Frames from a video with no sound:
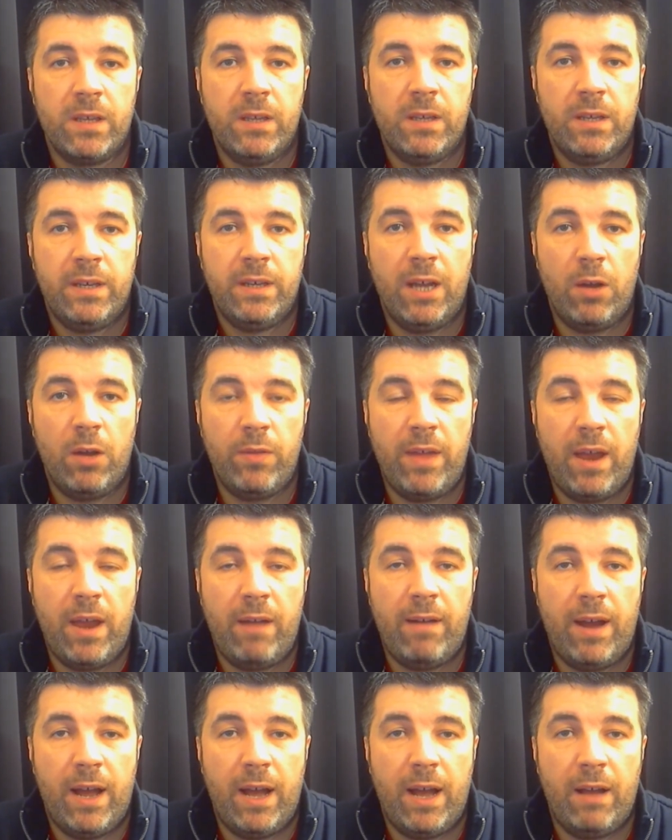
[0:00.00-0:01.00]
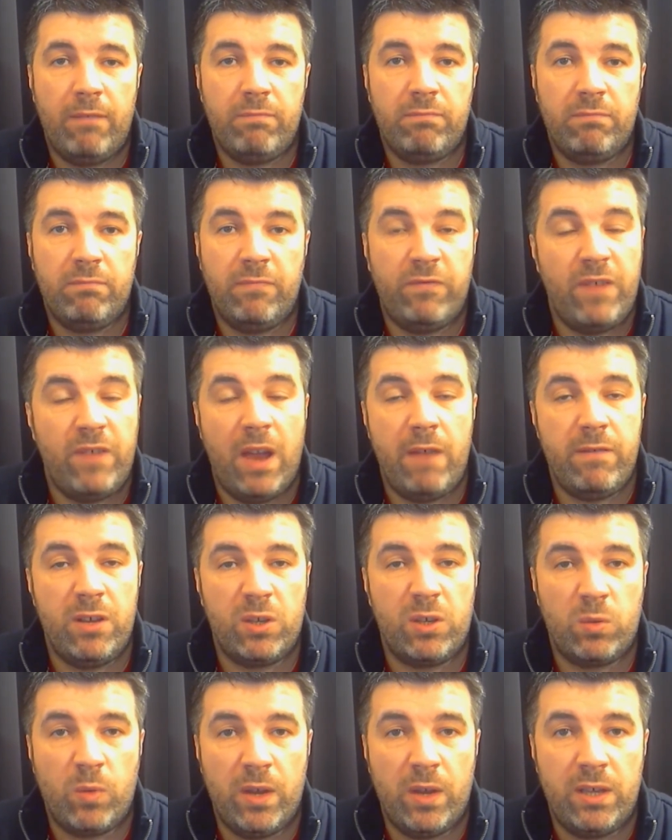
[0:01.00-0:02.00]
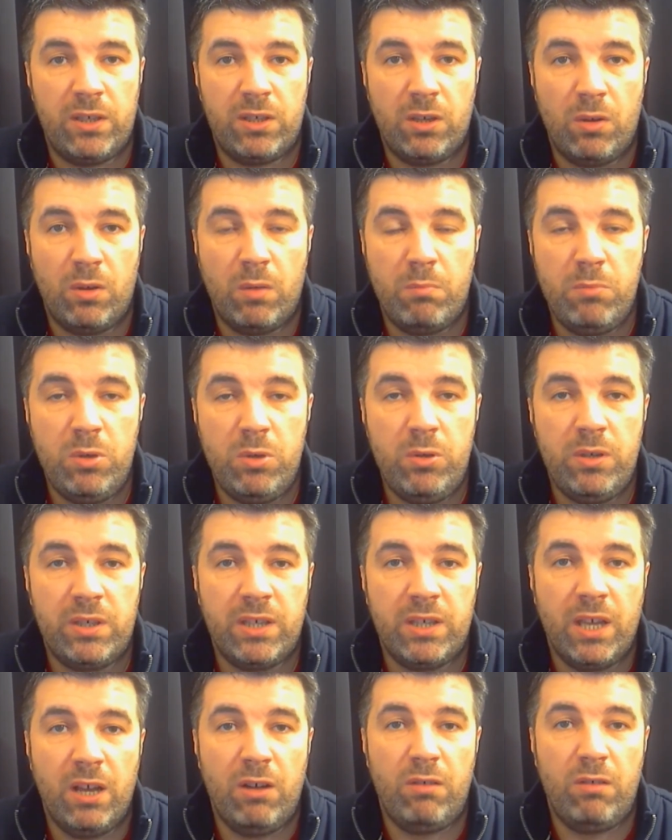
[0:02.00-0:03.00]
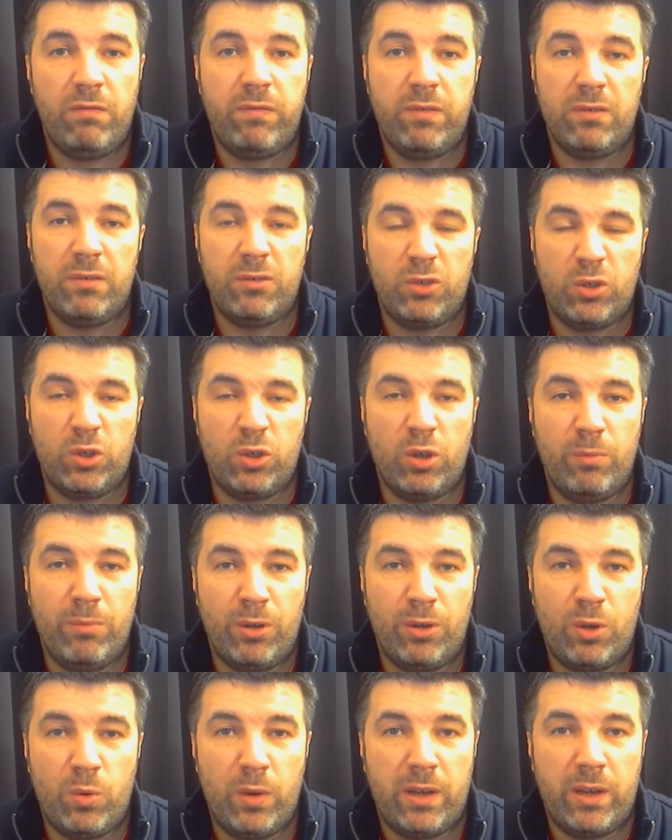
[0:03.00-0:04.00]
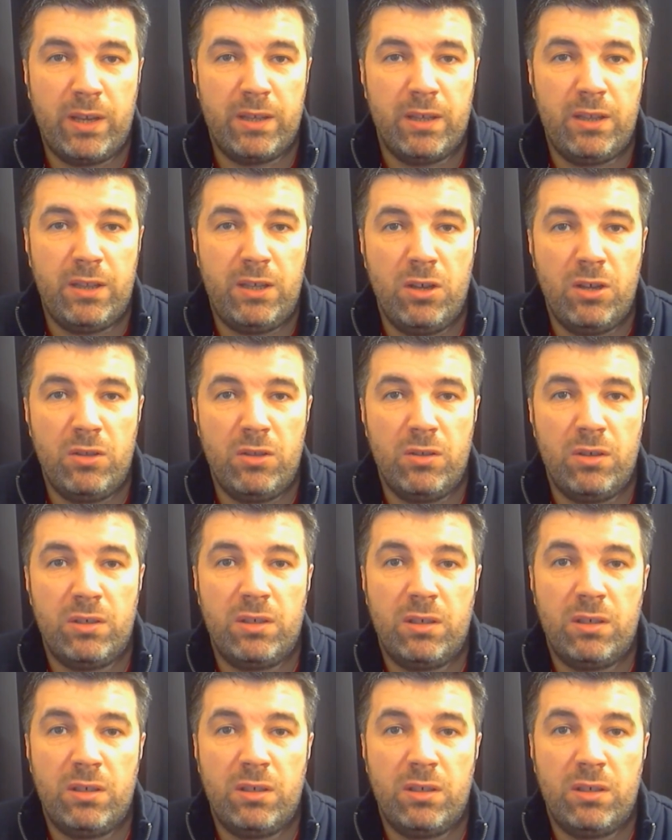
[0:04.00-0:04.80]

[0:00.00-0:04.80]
Now there are various ways to unmute yourself, some quicker than the others.